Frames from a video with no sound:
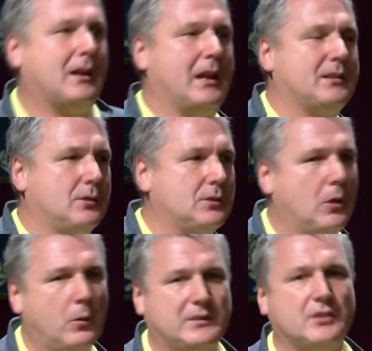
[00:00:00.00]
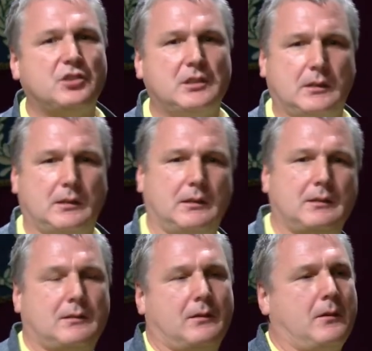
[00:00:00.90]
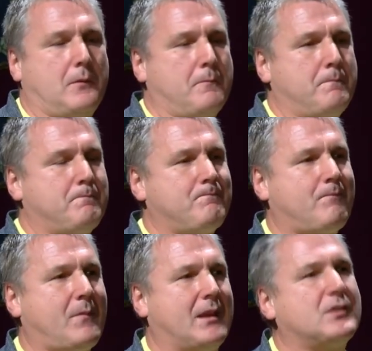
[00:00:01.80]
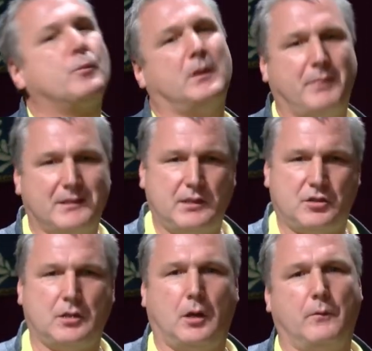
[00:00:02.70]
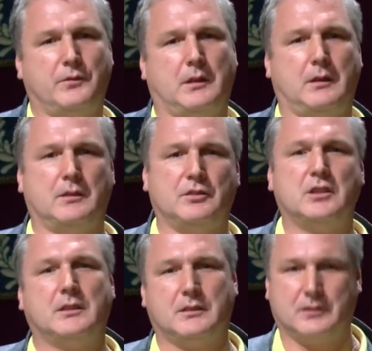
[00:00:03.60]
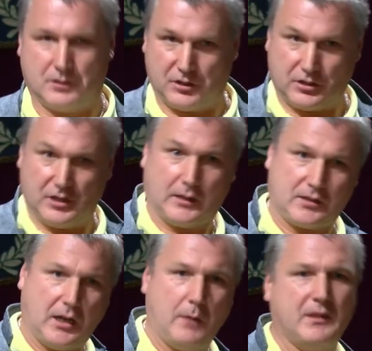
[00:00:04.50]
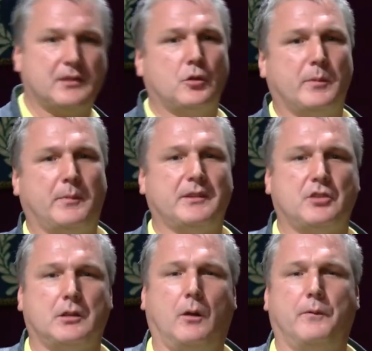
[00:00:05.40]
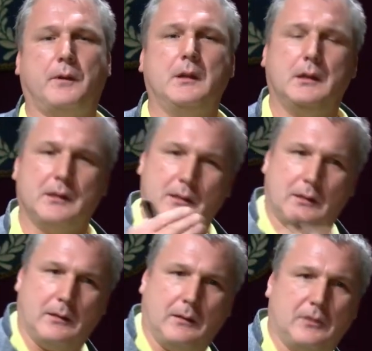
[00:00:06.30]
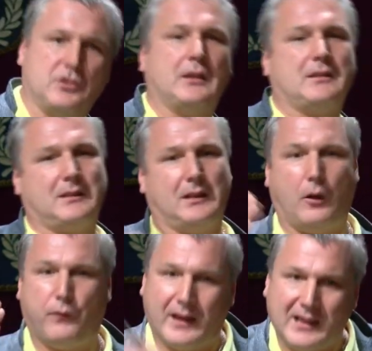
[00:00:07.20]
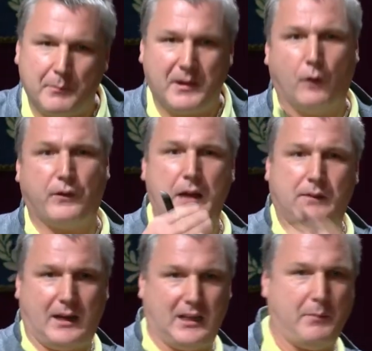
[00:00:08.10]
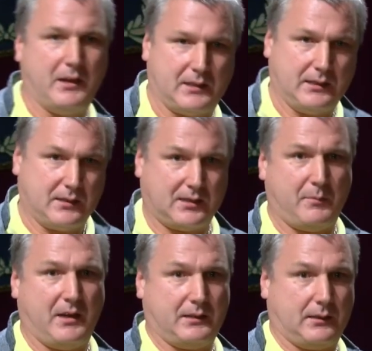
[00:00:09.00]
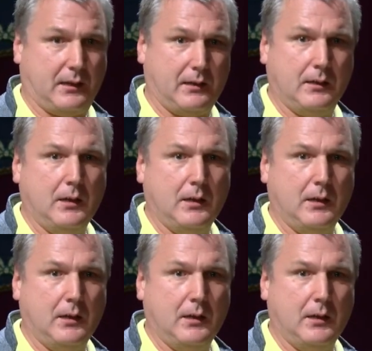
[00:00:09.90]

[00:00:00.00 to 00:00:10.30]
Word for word: as you know, the jitter is superposition of the jitter. The jitter sum is a superposition of jitters of every element in the schematic. Yeah,